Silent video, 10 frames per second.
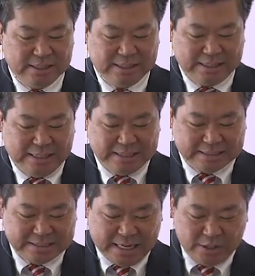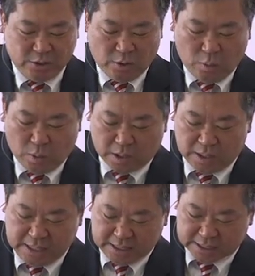He does not know where
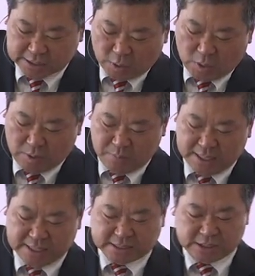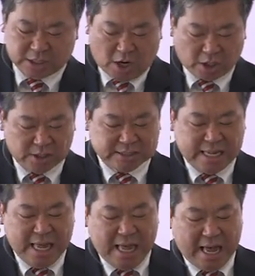he is going because the darkness
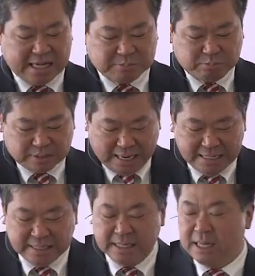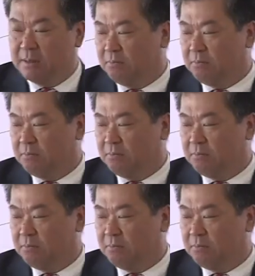has blinded him.